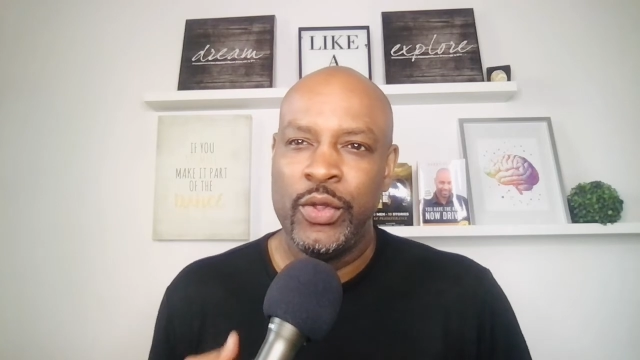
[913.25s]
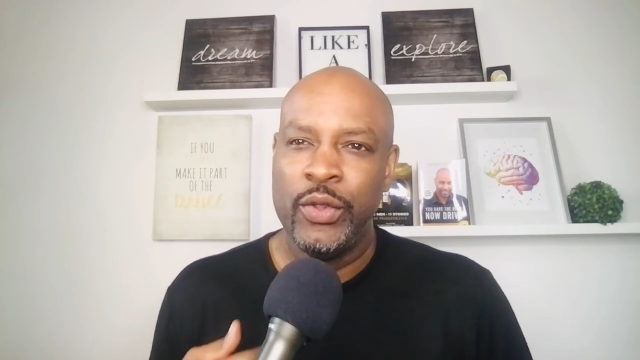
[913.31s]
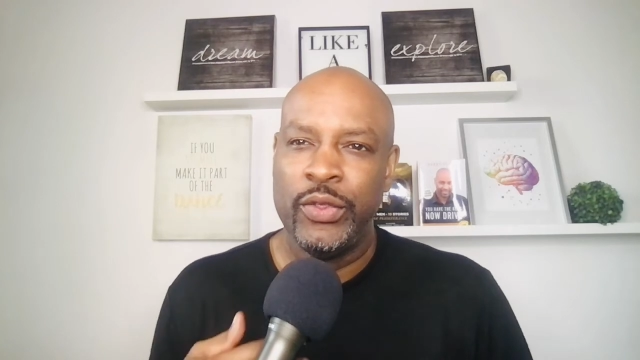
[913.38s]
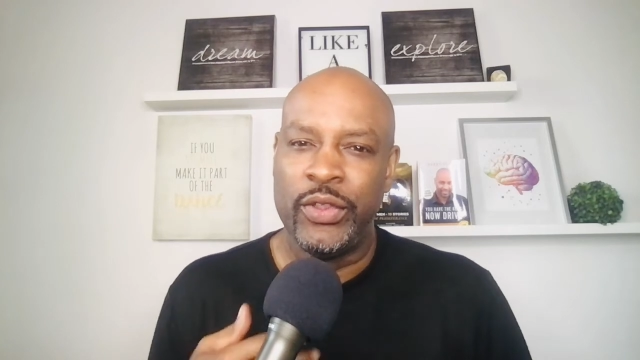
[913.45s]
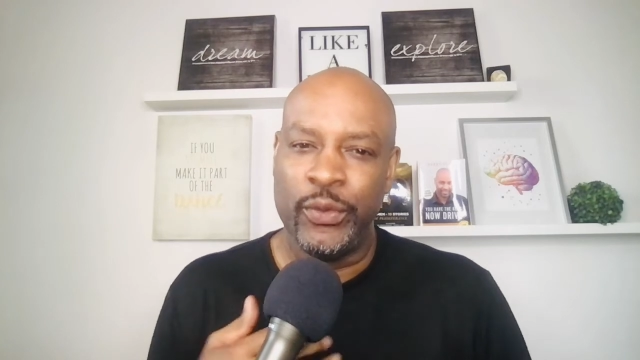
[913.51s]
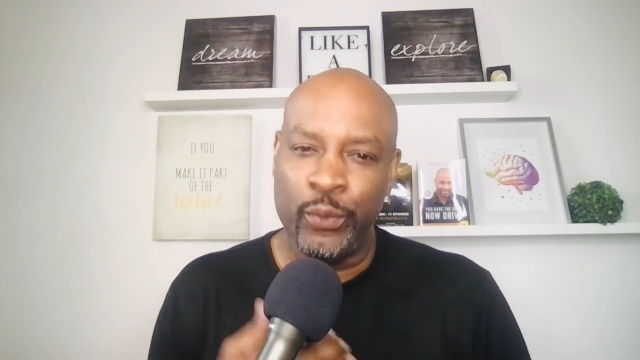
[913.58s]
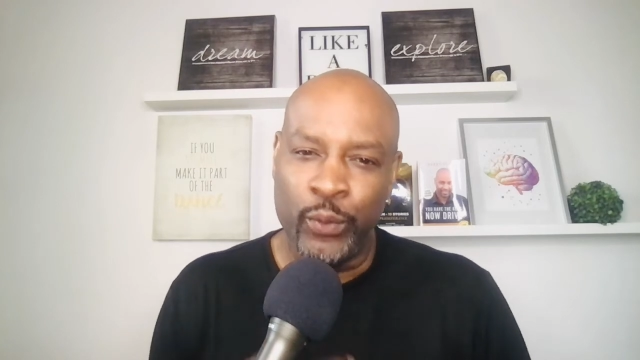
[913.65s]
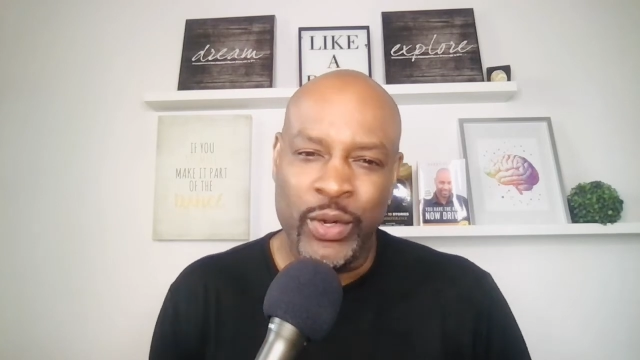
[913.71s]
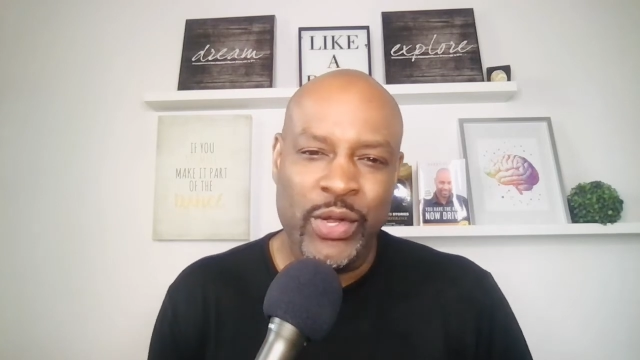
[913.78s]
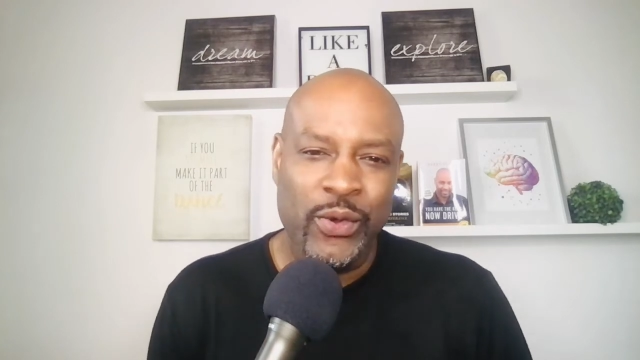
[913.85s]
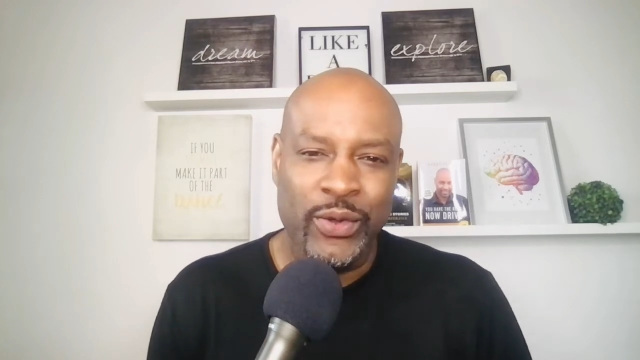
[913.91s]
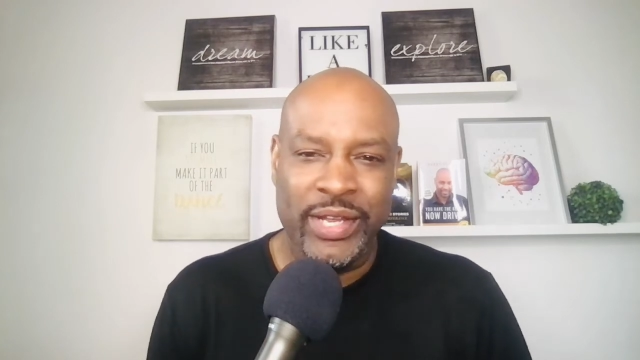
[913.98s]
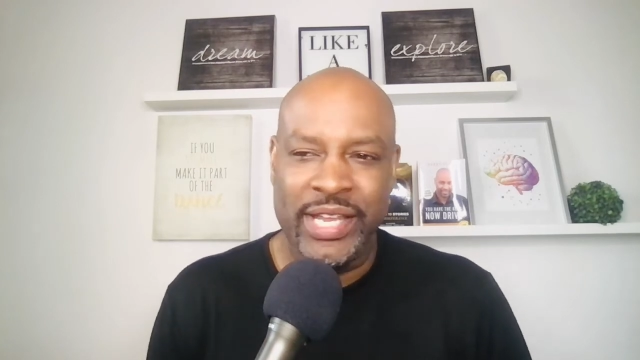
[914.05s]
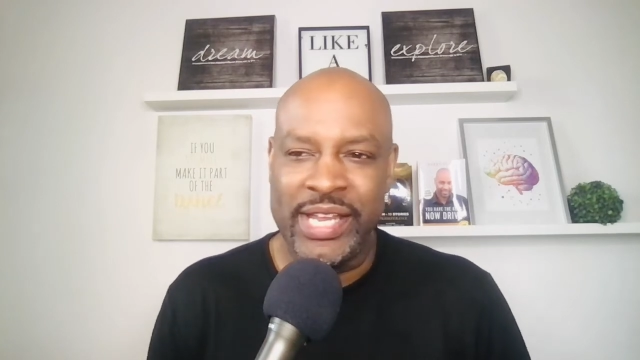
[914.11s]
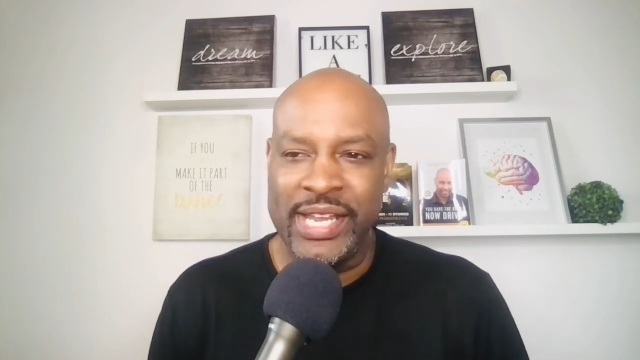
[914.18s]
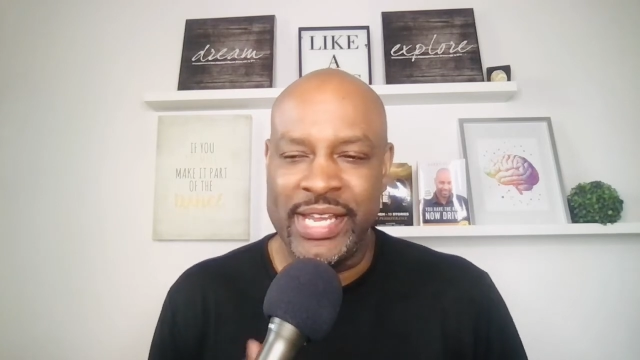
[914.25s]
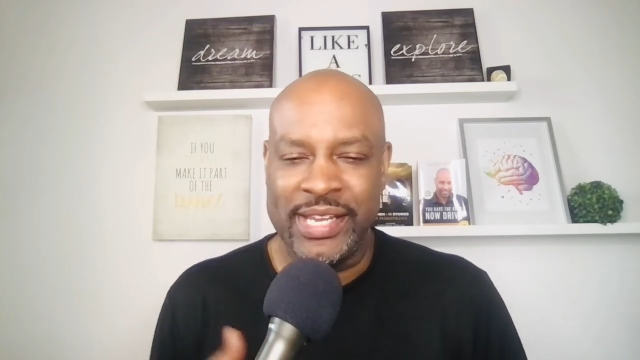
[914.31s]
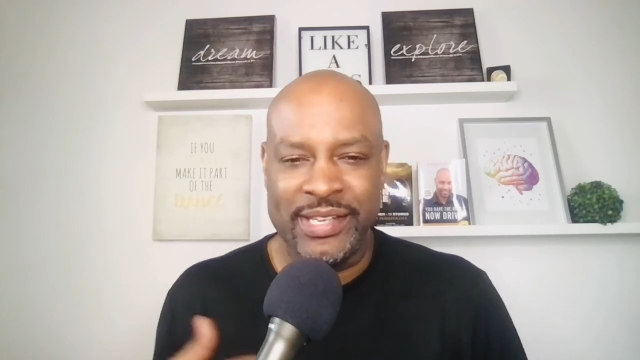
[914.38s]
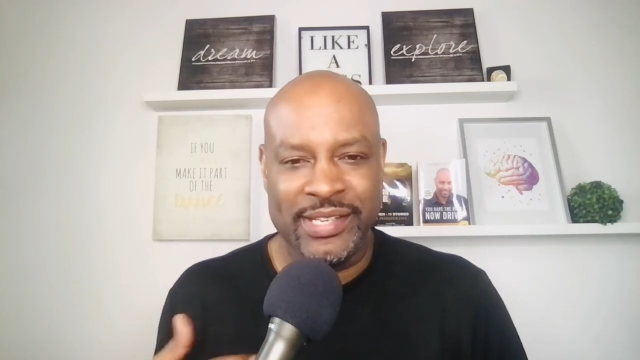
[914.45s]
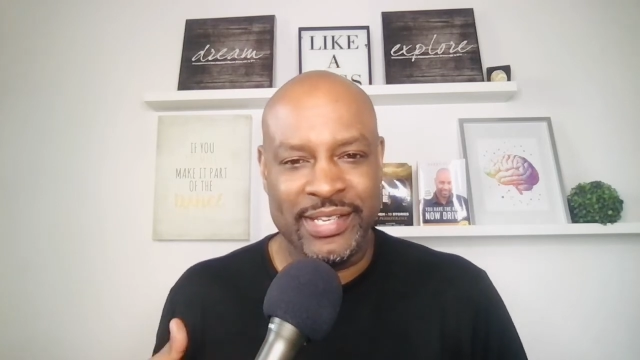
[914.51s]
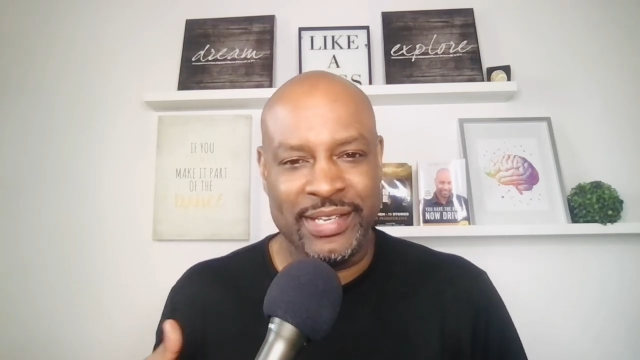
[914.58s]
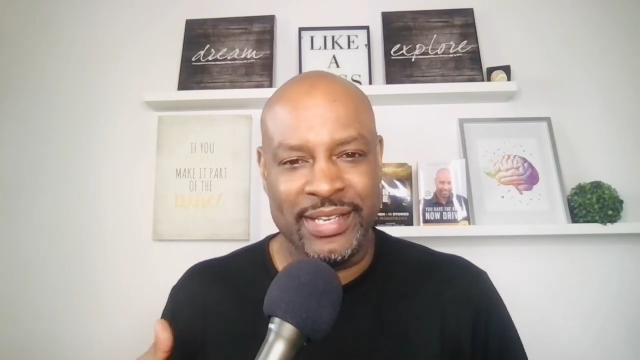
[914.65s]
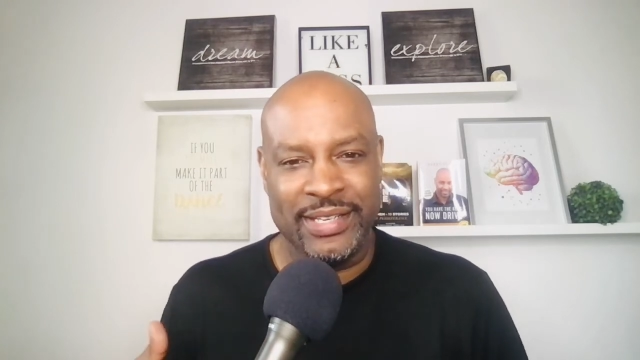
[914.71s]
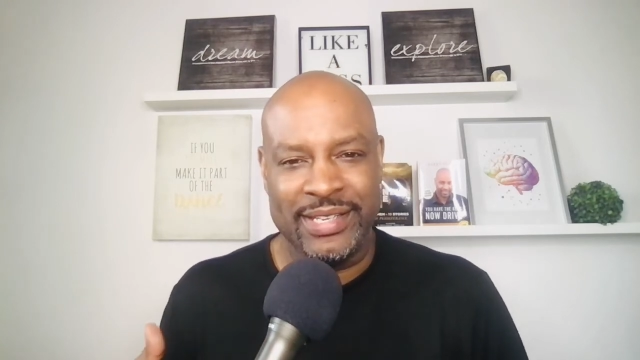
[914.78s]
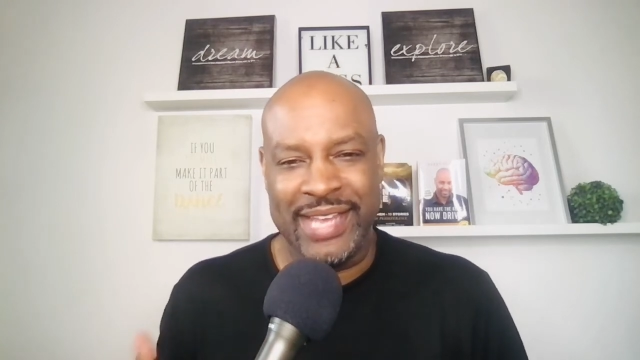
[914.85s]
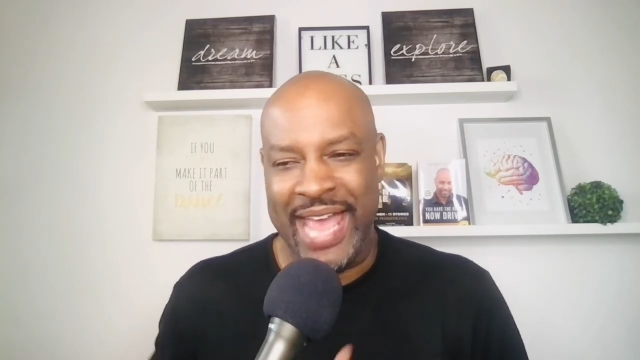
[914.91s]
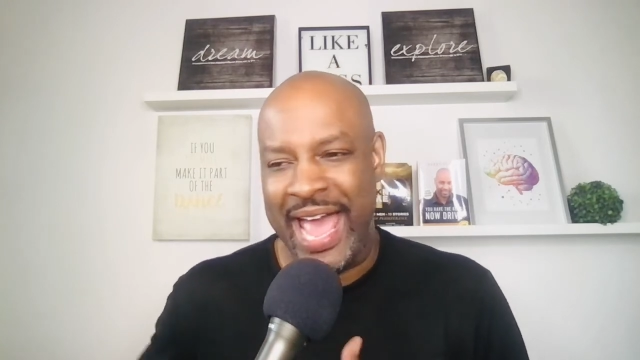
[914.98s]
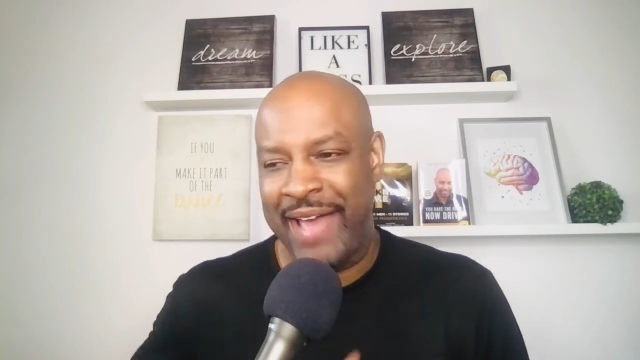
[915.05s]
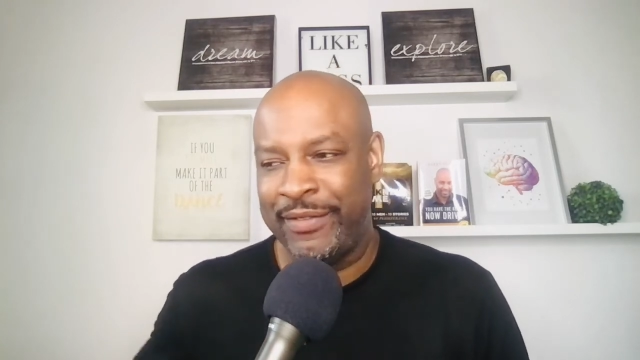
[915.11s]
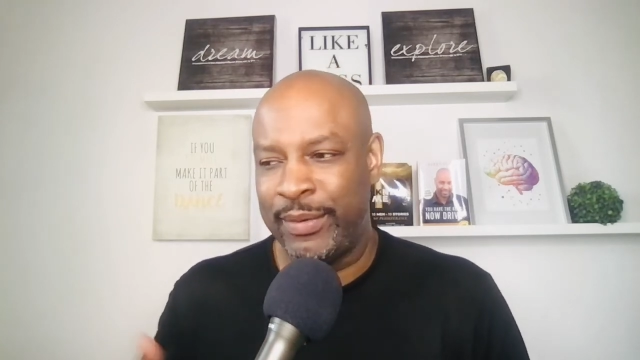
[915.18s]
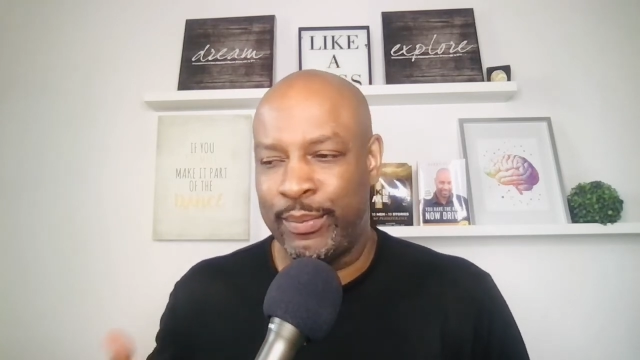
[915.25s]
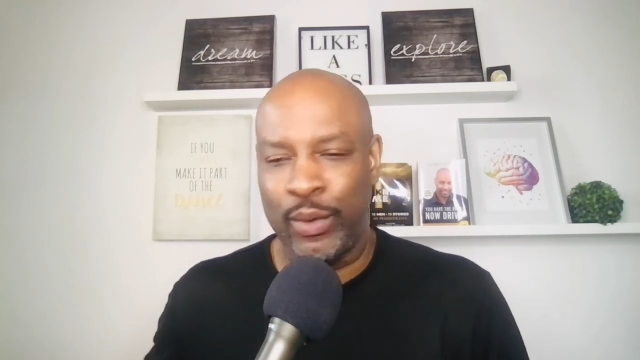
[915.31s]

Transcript: the real key to, to having